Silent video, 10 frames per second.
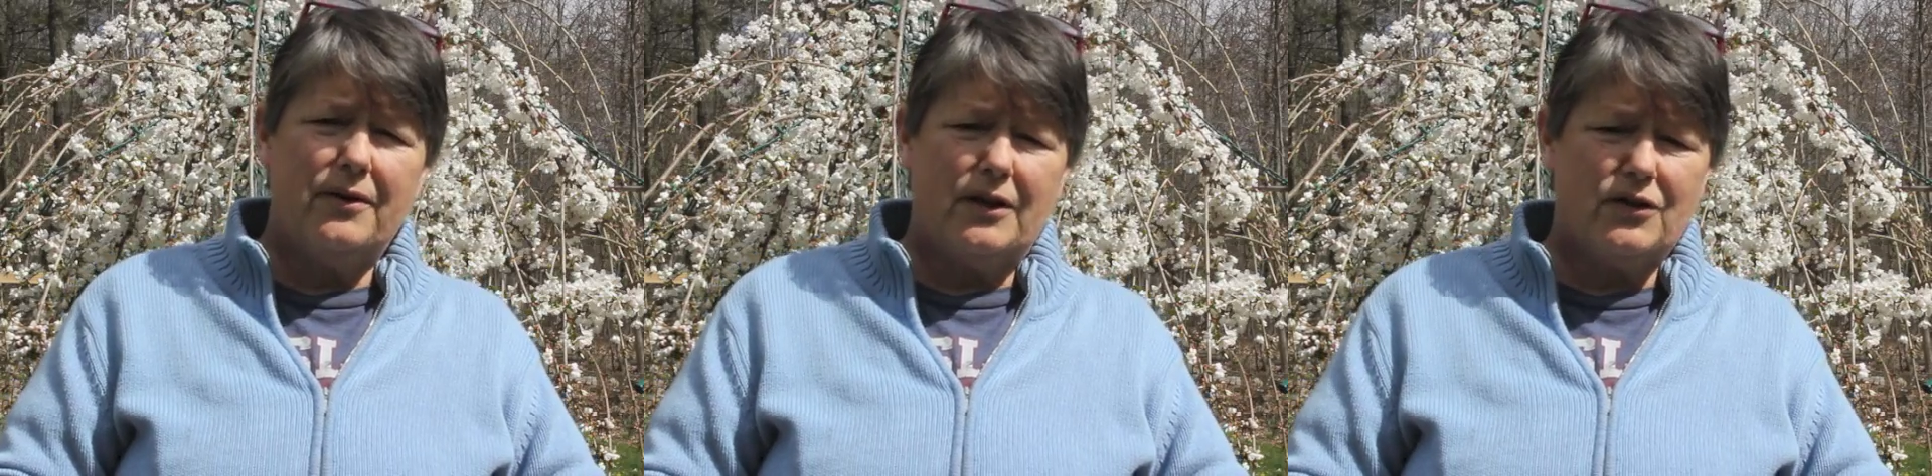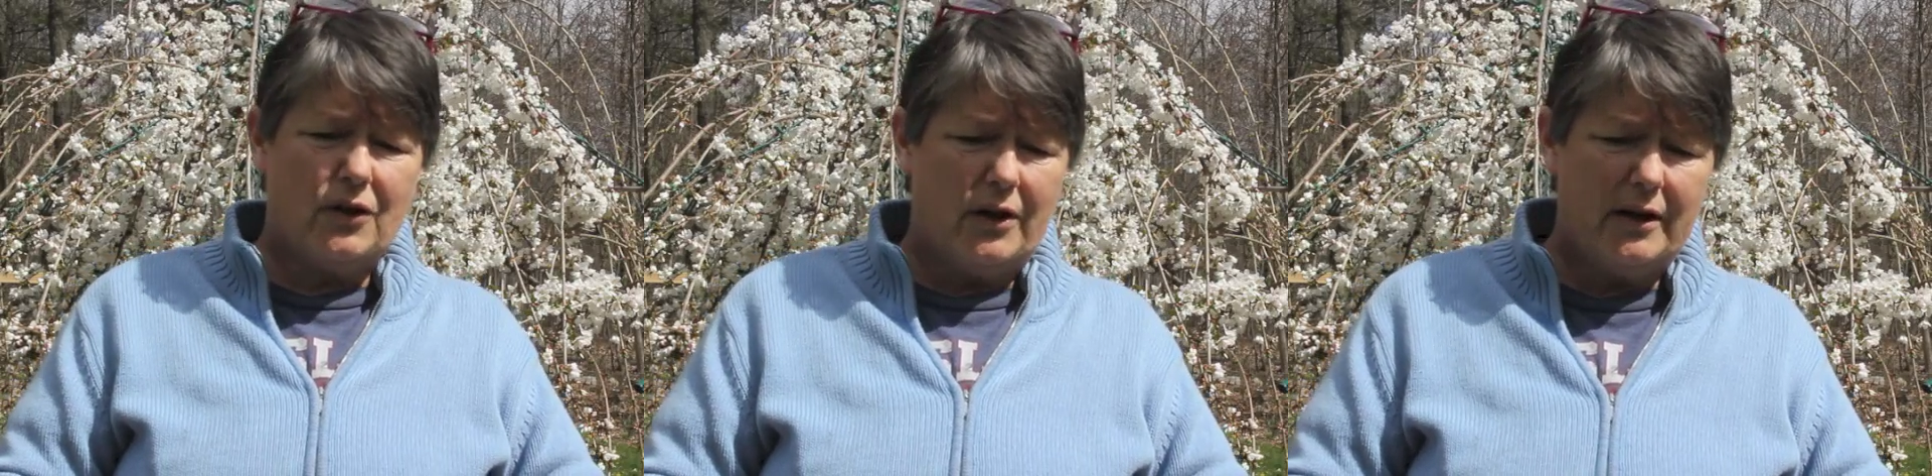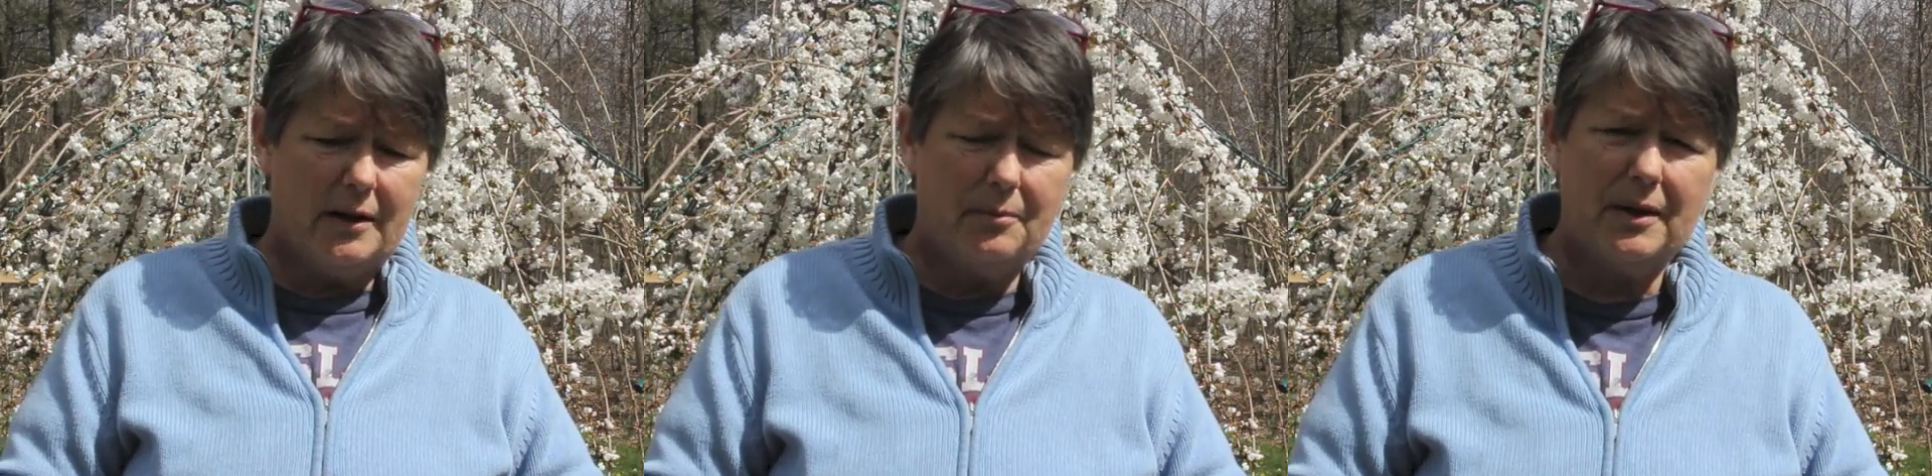they
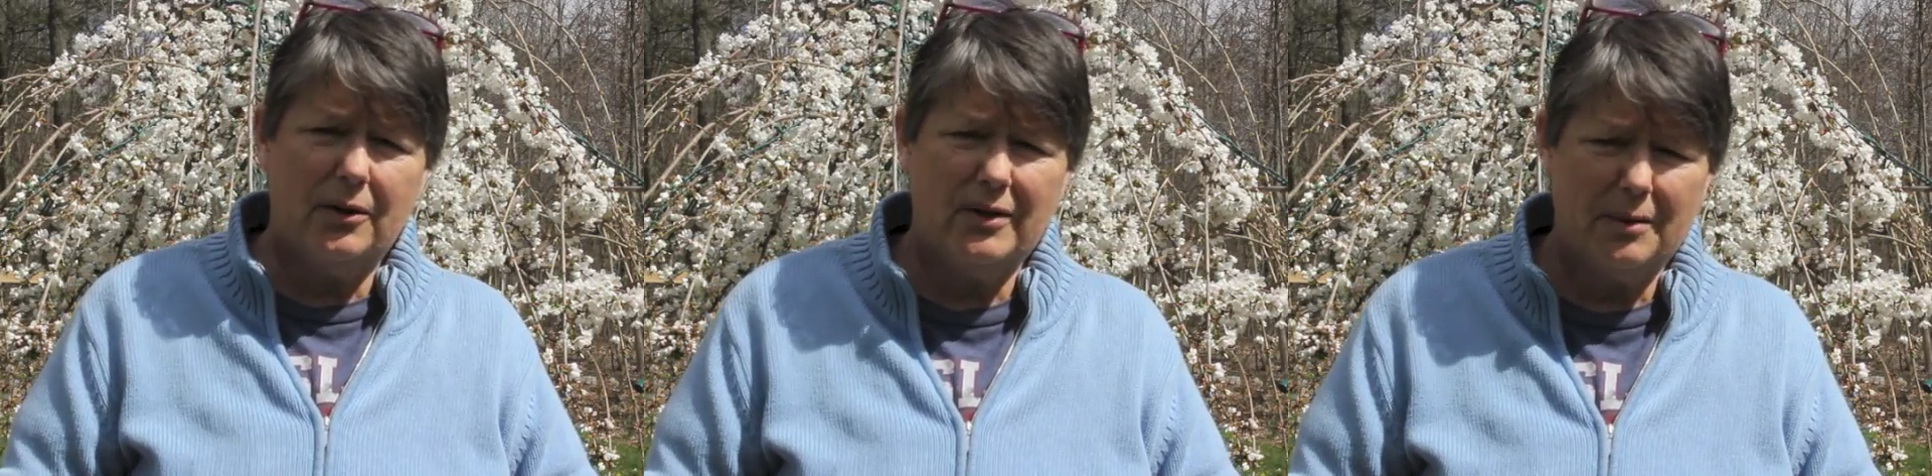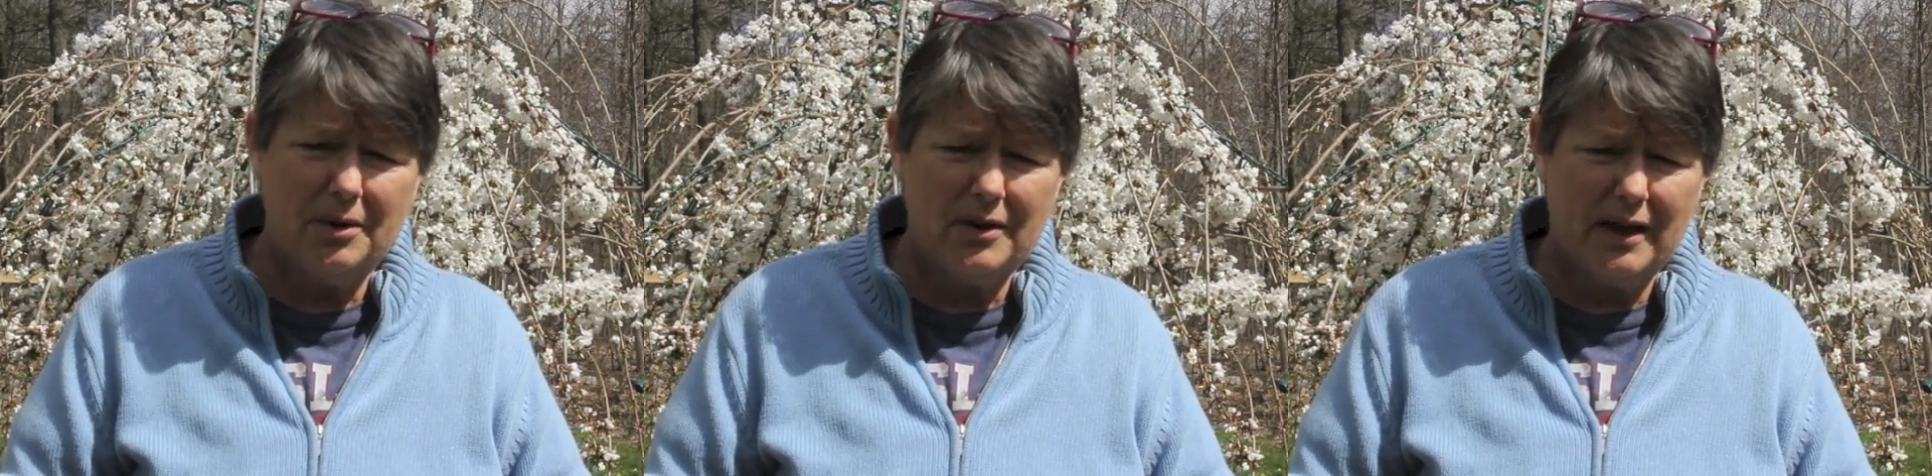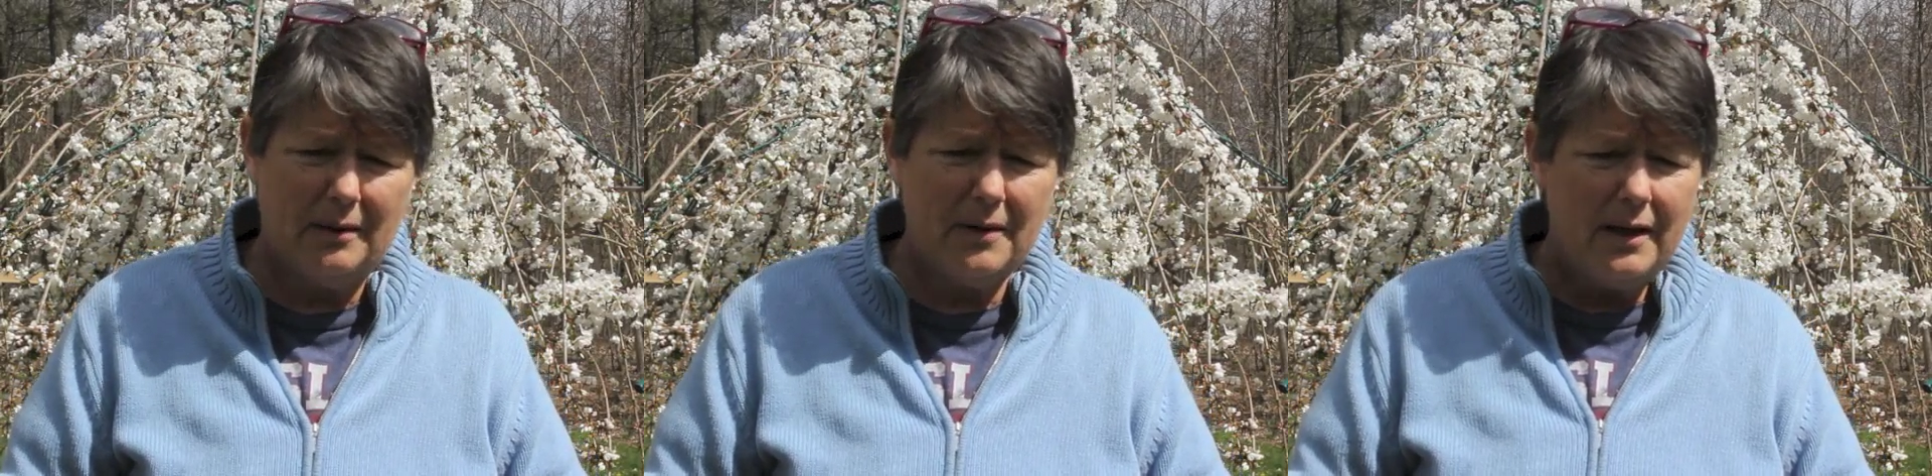started in POW
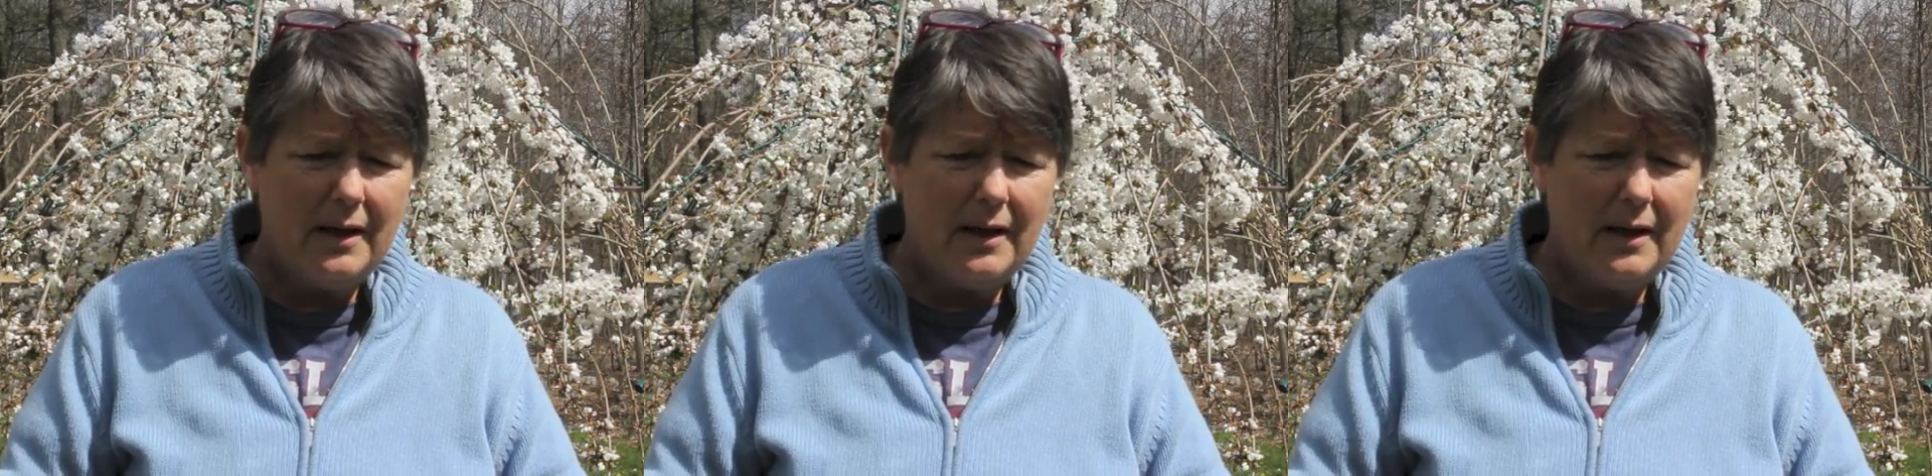camp.